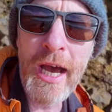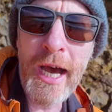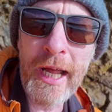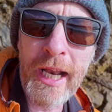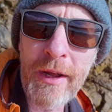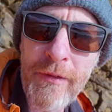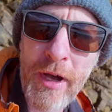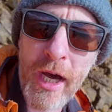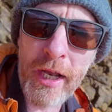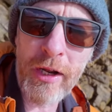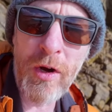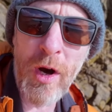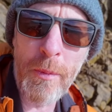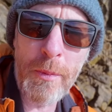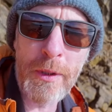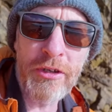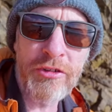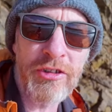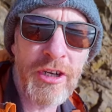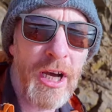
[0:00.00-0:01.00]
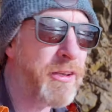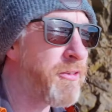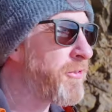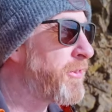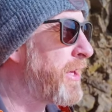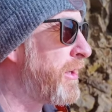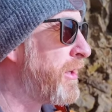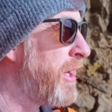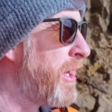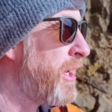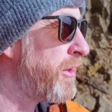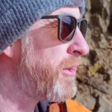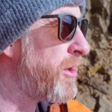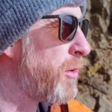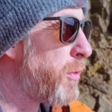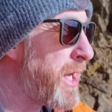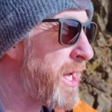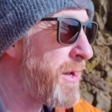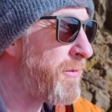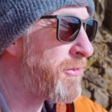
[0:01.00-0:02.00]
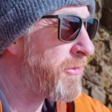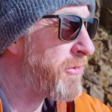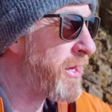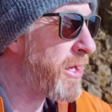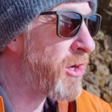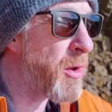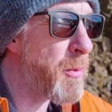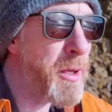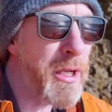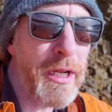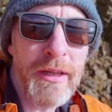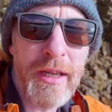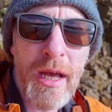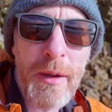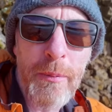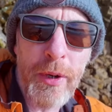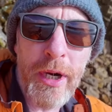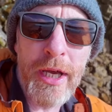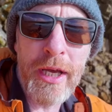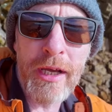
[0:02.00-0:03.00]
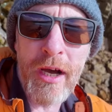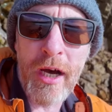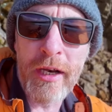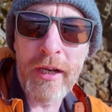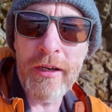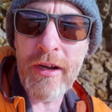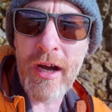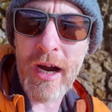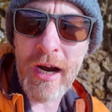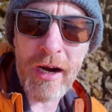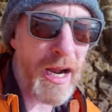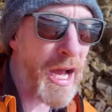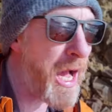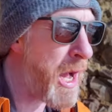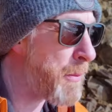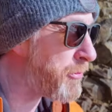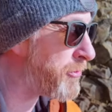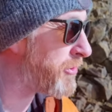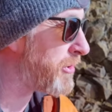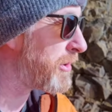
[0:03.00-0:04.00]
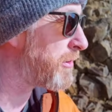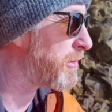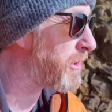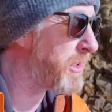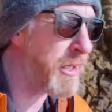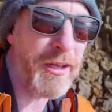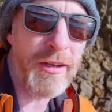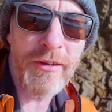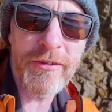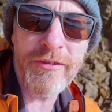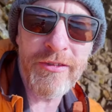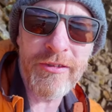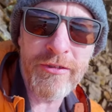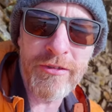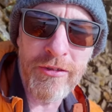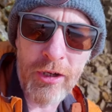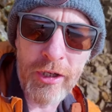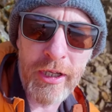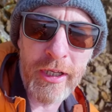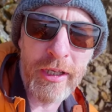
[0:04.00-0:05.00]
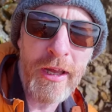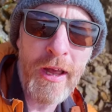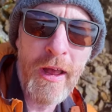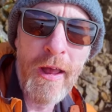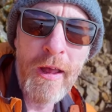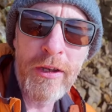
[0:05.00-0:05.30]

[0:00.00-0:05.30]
And I've got a couple of shots that the waves, as they come in and they break on it, are absolutely stunning.